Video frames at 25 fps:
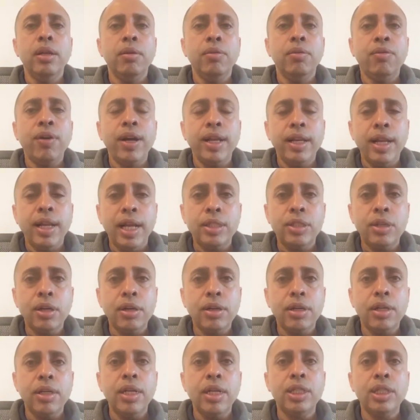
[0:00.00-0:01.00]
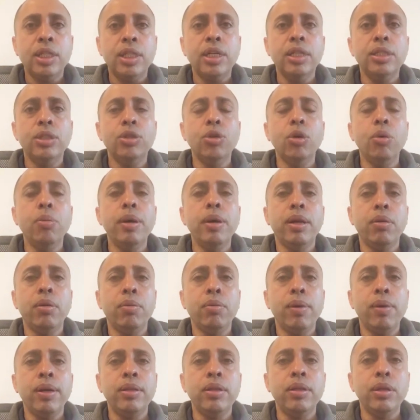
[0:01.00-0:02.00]
financial condition is, no matter
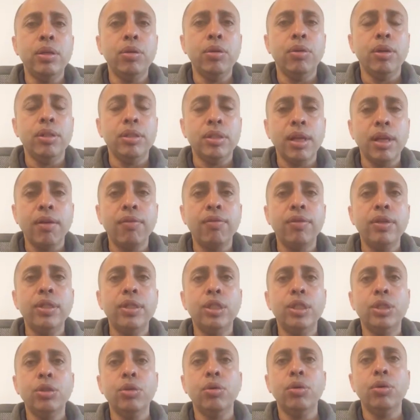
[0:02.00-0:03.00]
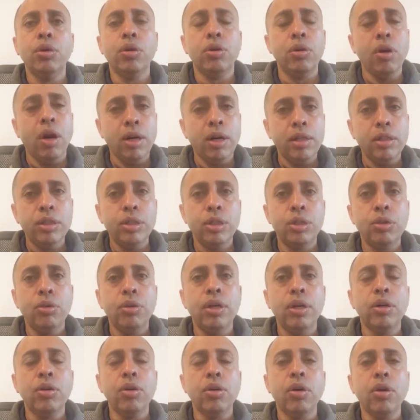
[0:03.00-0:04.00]
whether you are self-insured or not
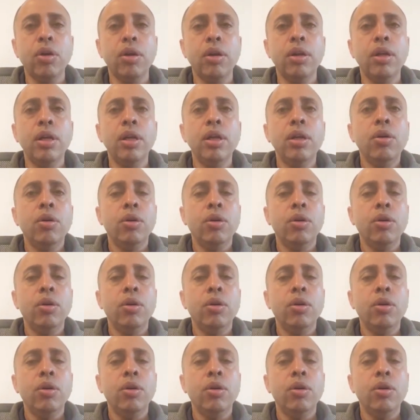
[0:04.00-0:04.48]
insured at all,